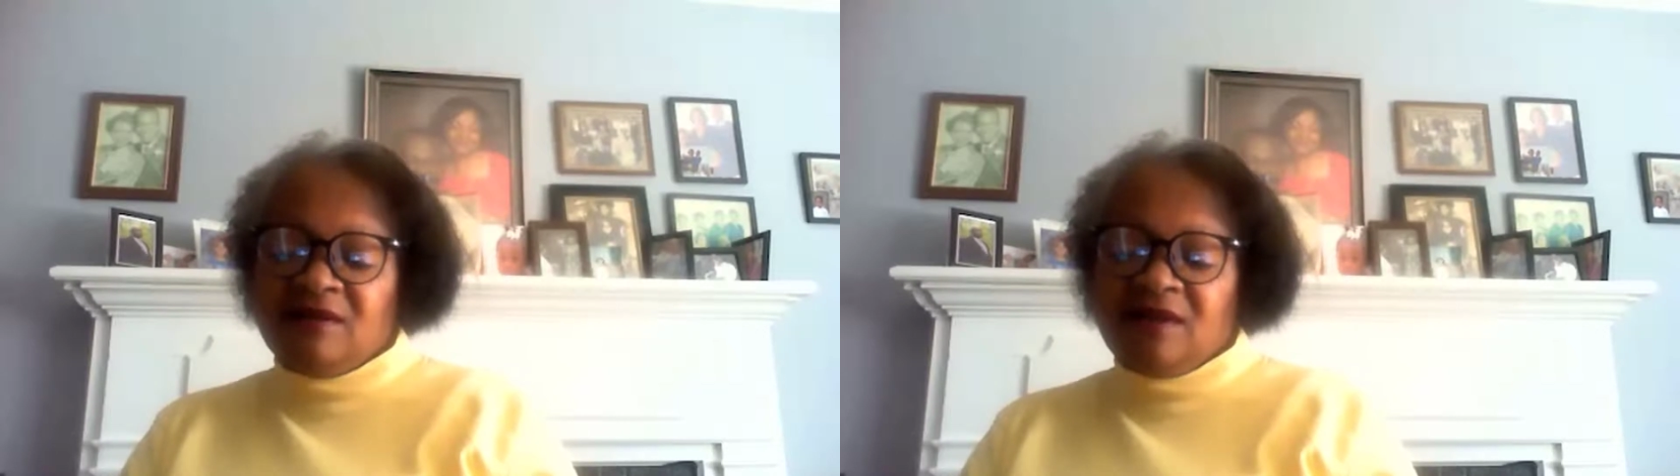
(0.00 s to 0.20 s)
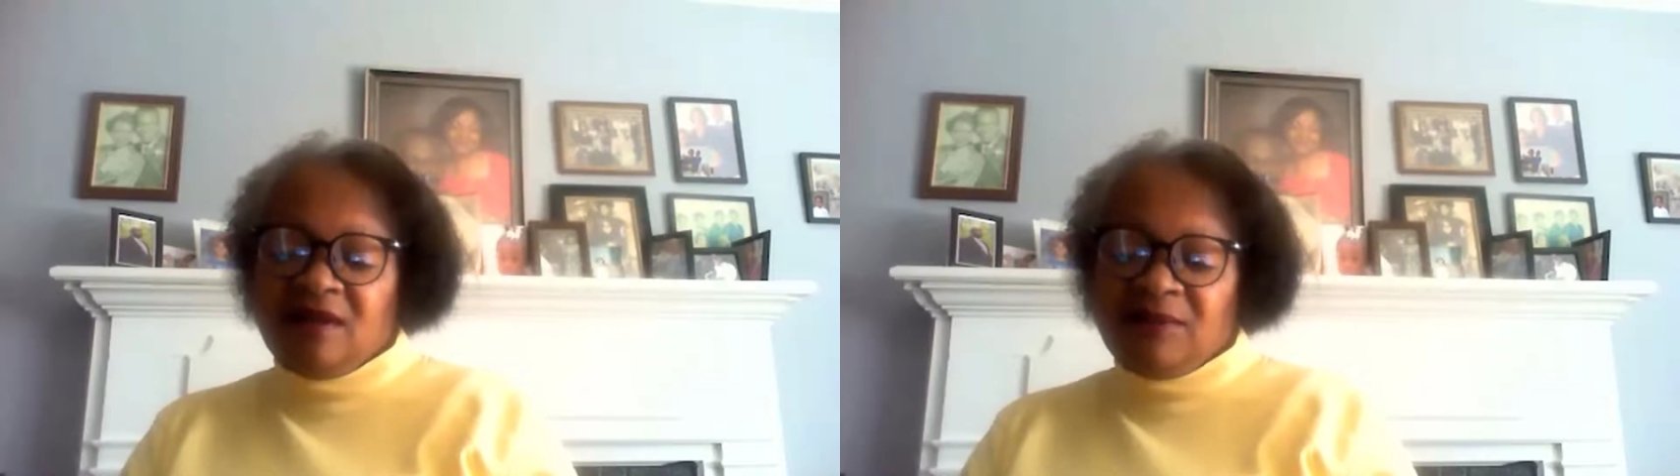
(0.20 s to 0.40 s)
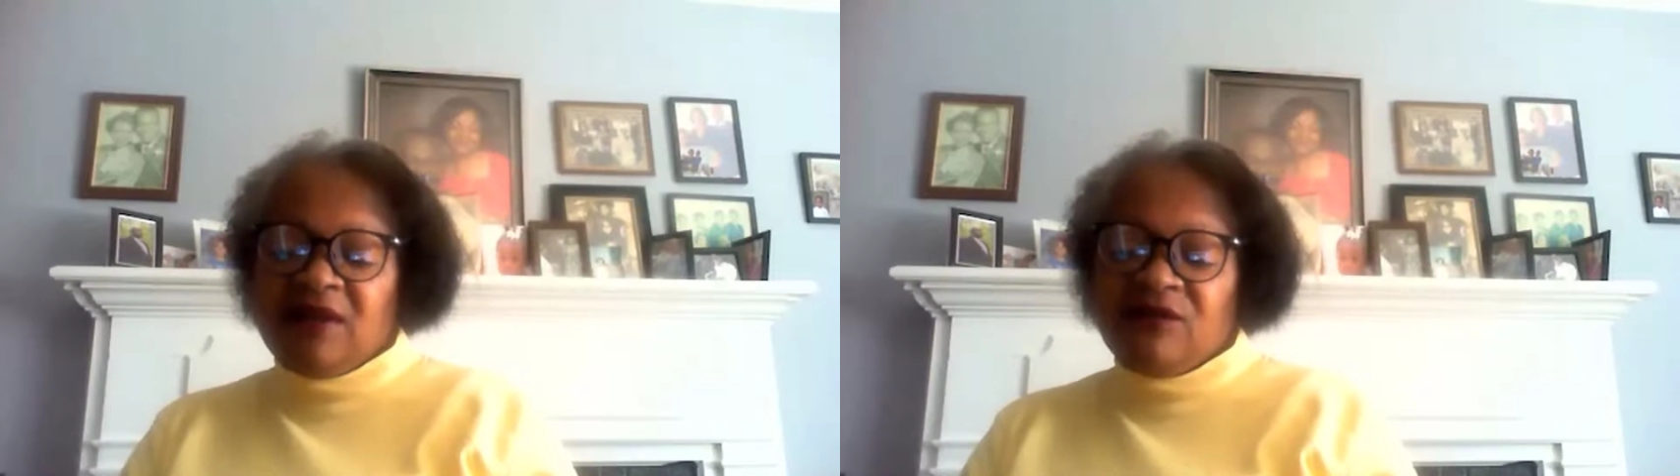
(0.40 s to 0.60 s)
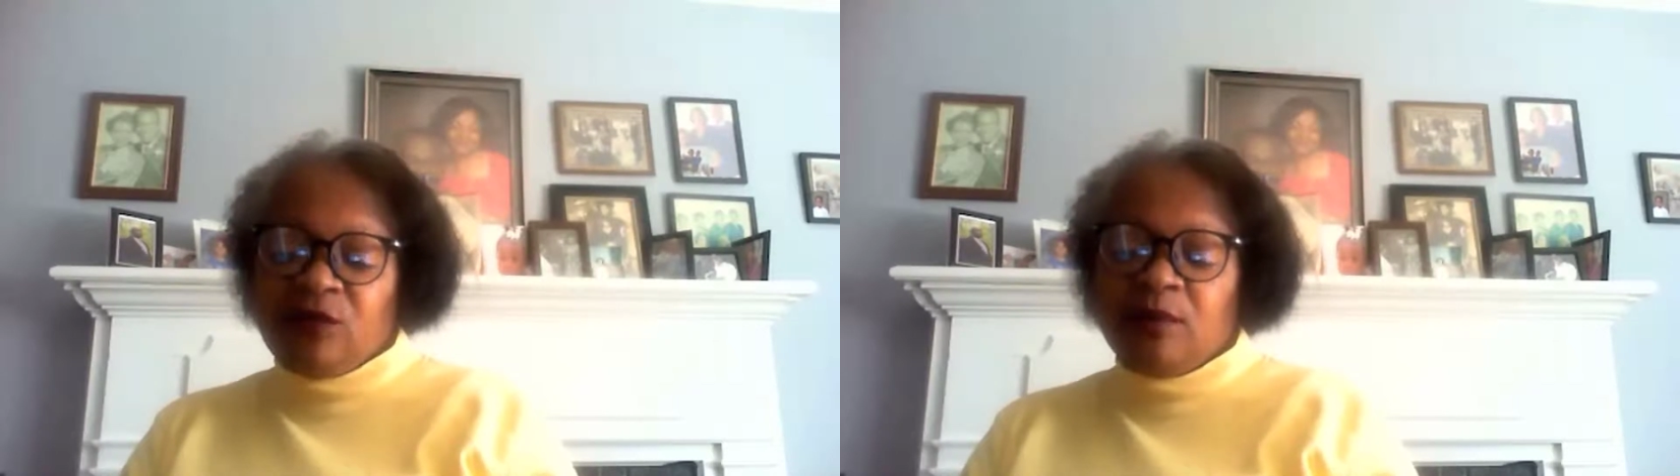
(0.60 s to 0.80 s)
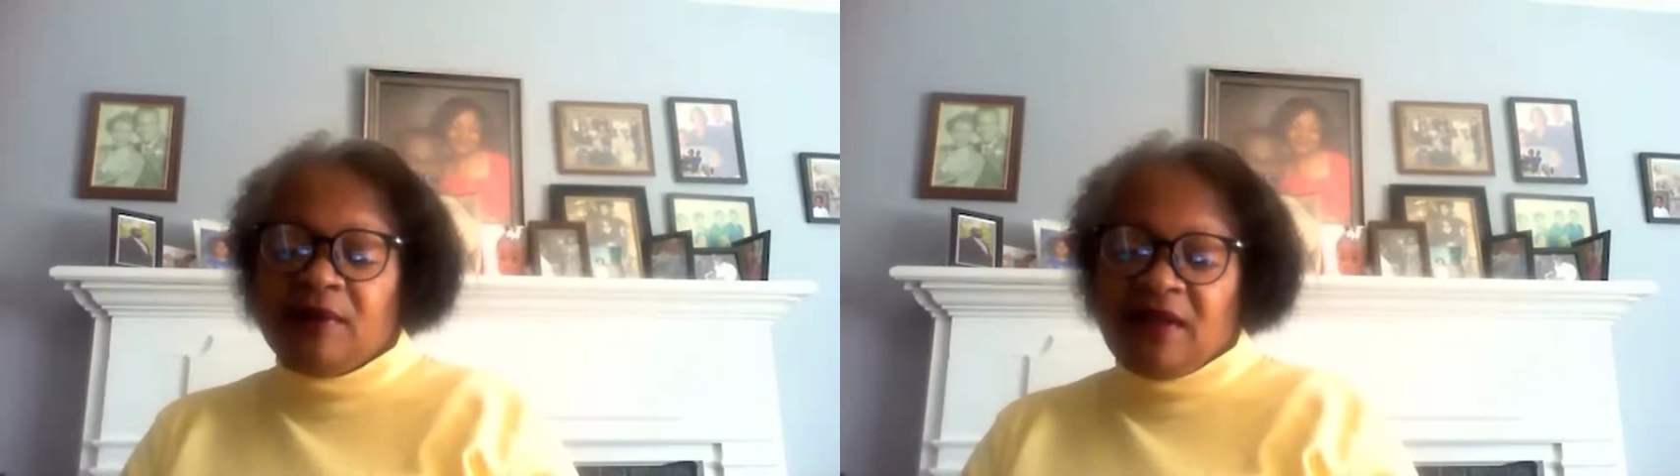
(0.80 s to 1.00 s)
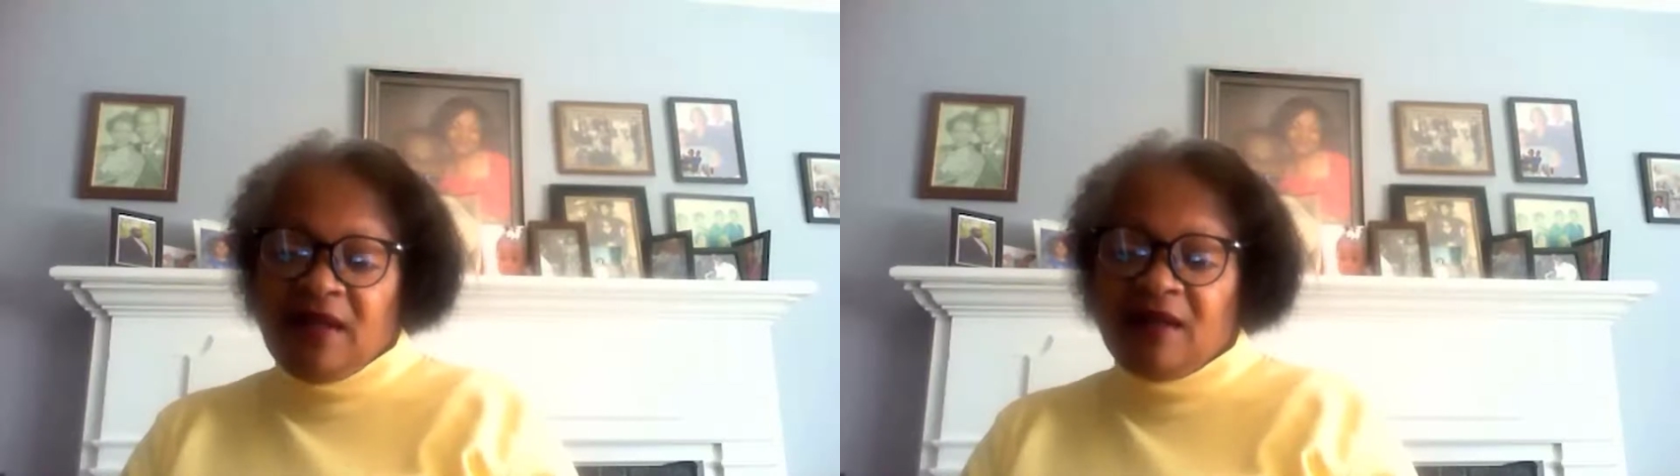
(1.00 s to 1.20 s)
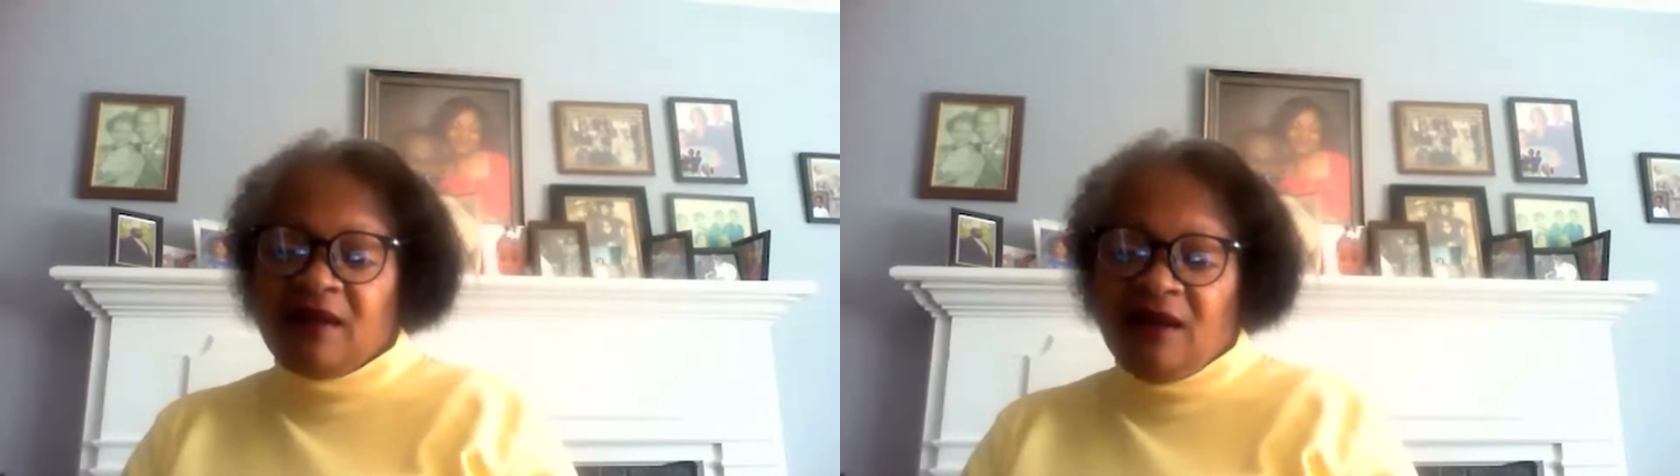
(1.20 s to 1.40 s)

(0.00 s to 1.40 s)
metformin can